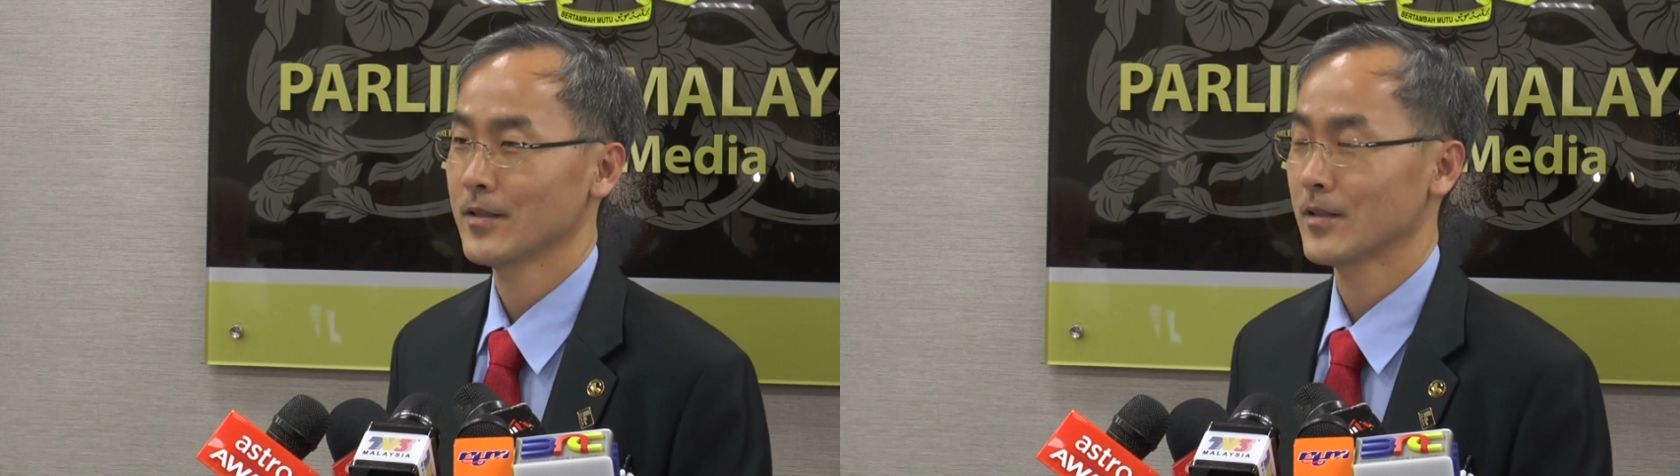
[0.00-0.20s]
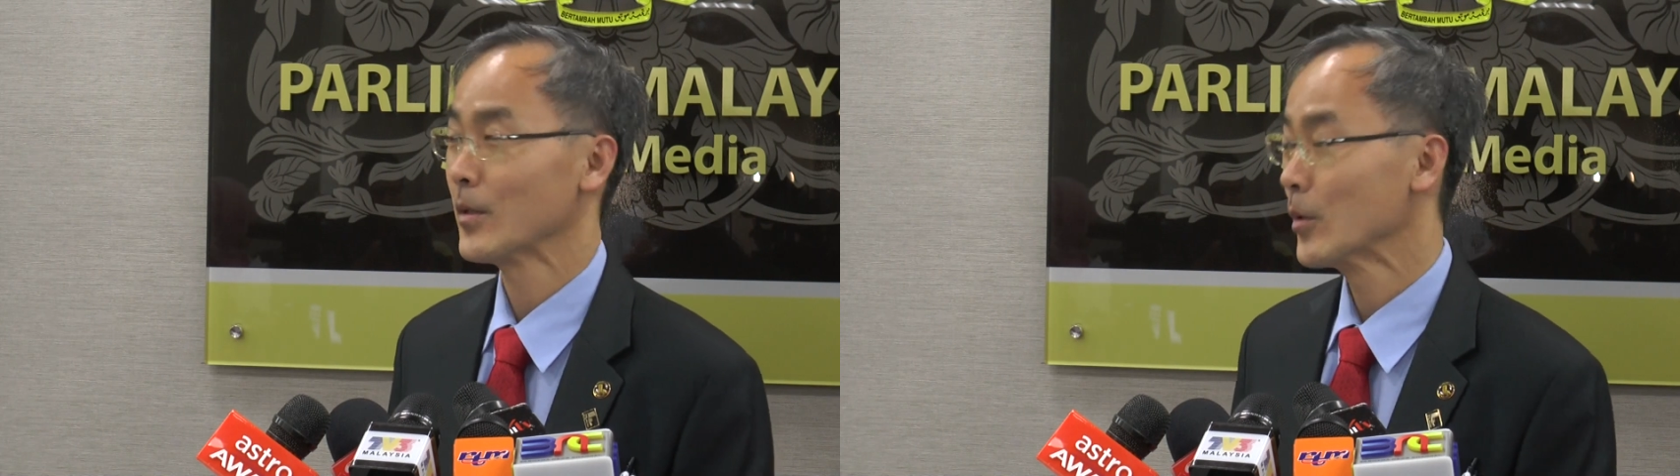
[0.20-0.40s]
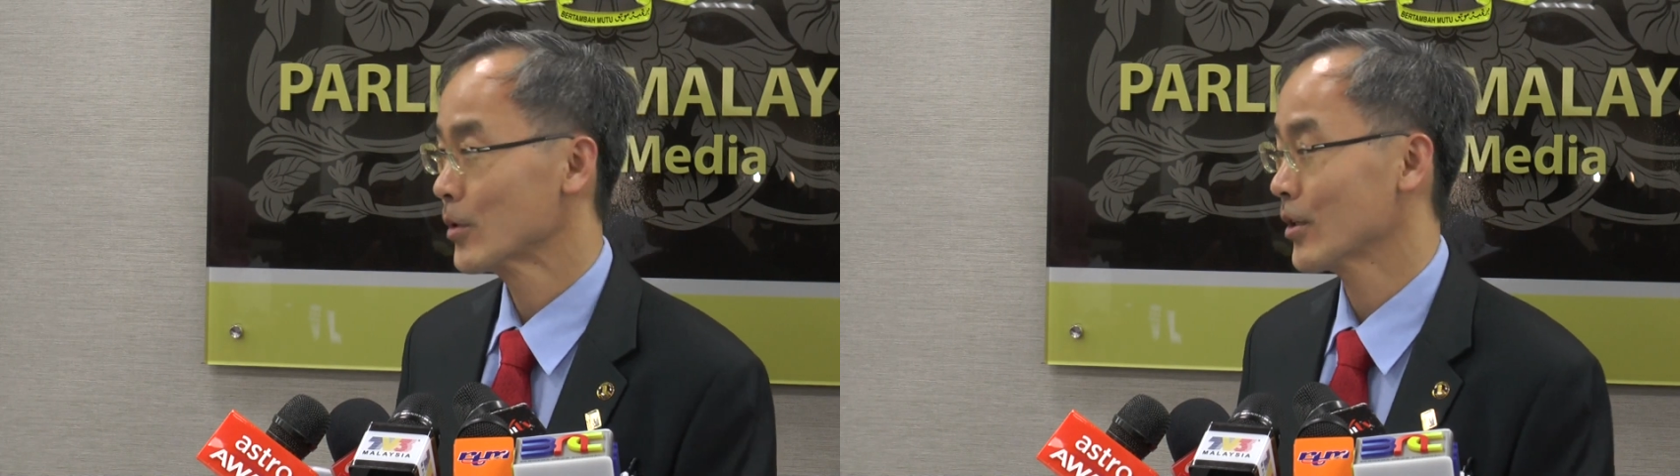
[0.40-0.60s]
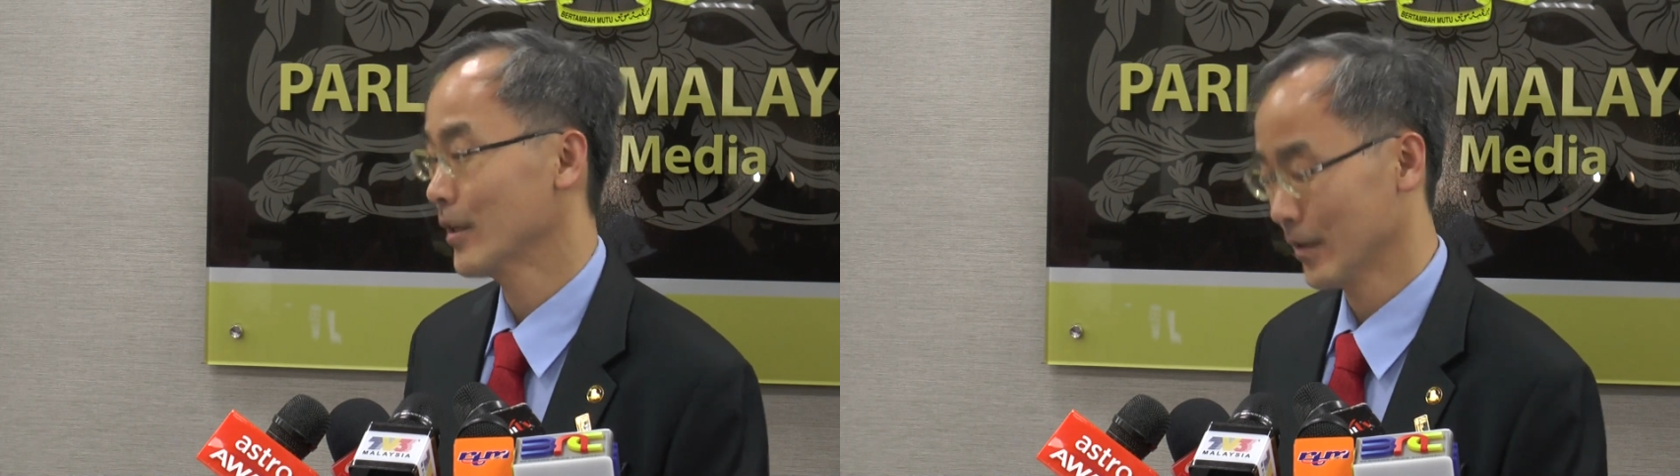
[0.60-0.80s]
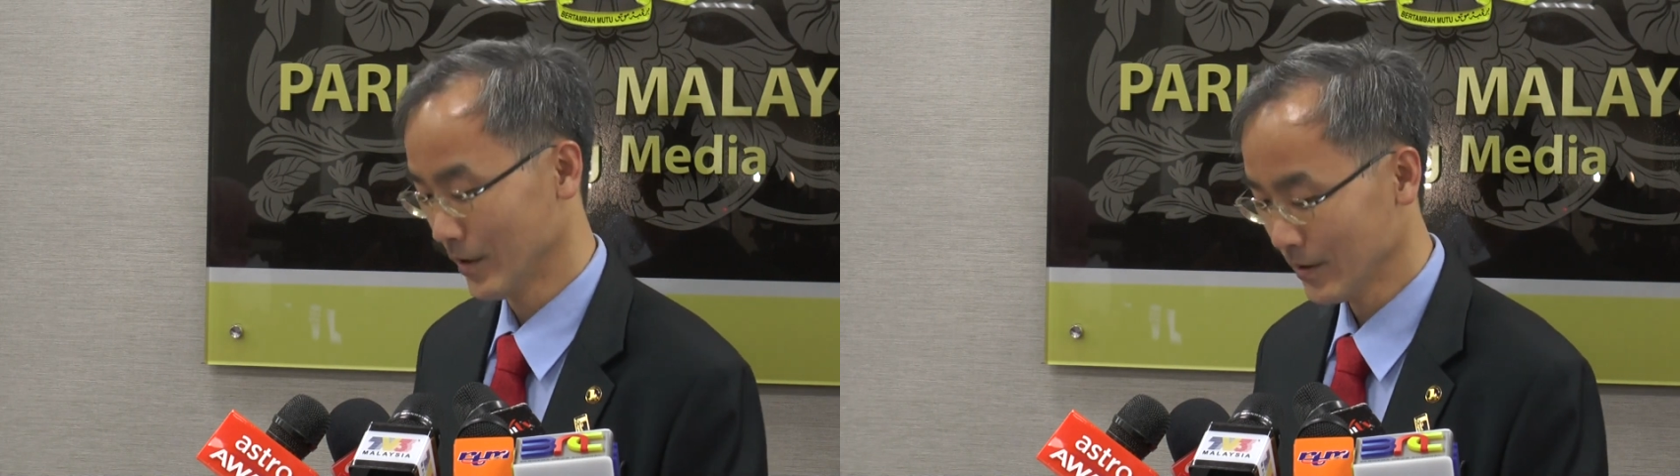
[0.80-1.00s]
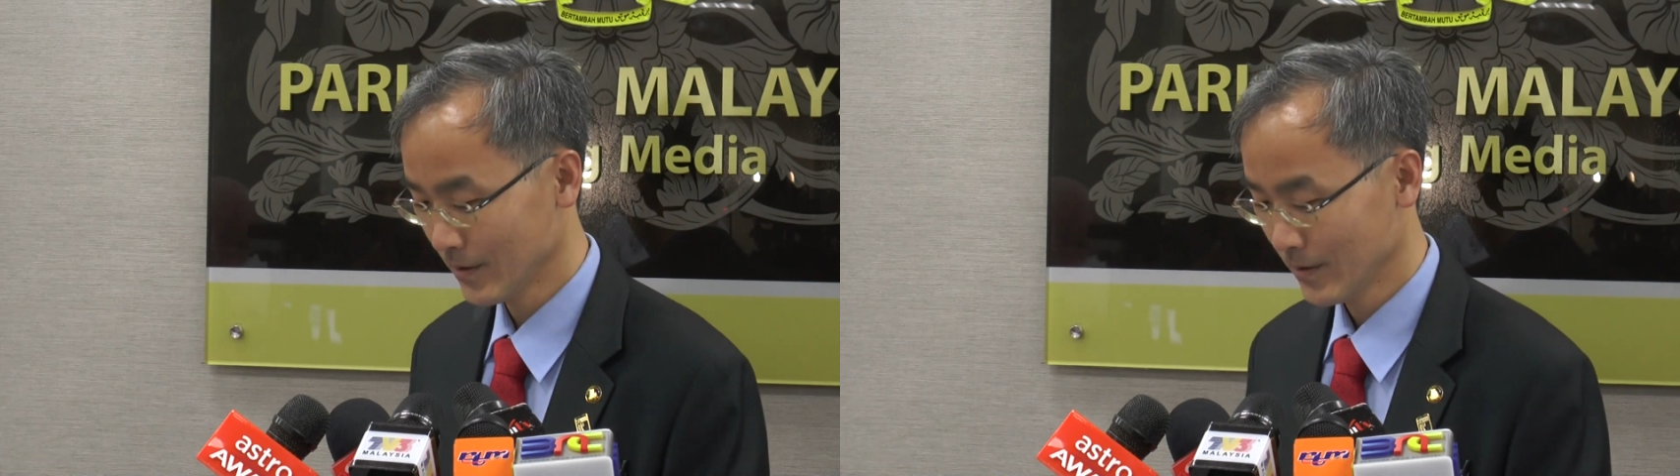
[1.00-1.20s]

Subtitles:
delusional,